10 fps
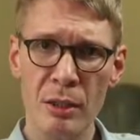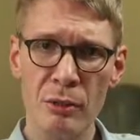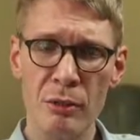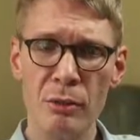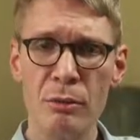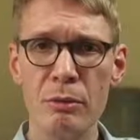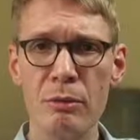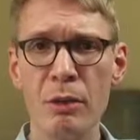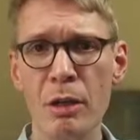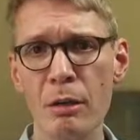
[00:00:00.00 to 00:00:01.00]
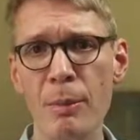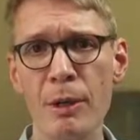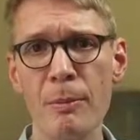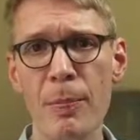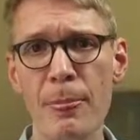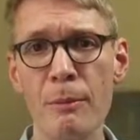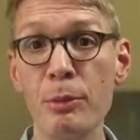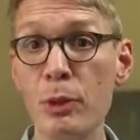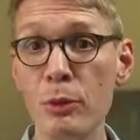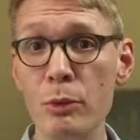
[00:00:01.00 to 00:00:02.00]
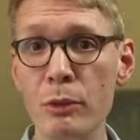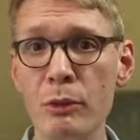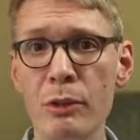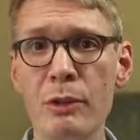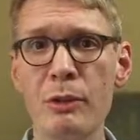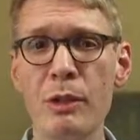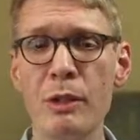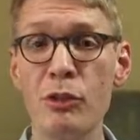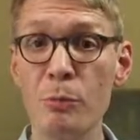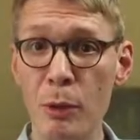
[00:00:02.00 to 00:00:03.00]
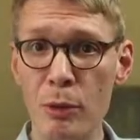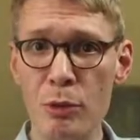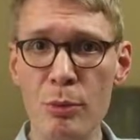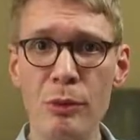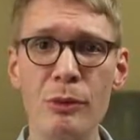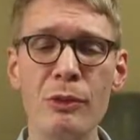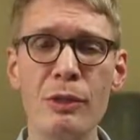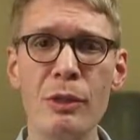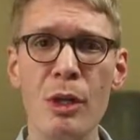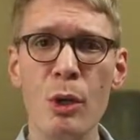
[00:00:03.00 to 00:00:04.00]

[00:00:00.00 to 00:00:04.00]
to talk about the blues and spirituals and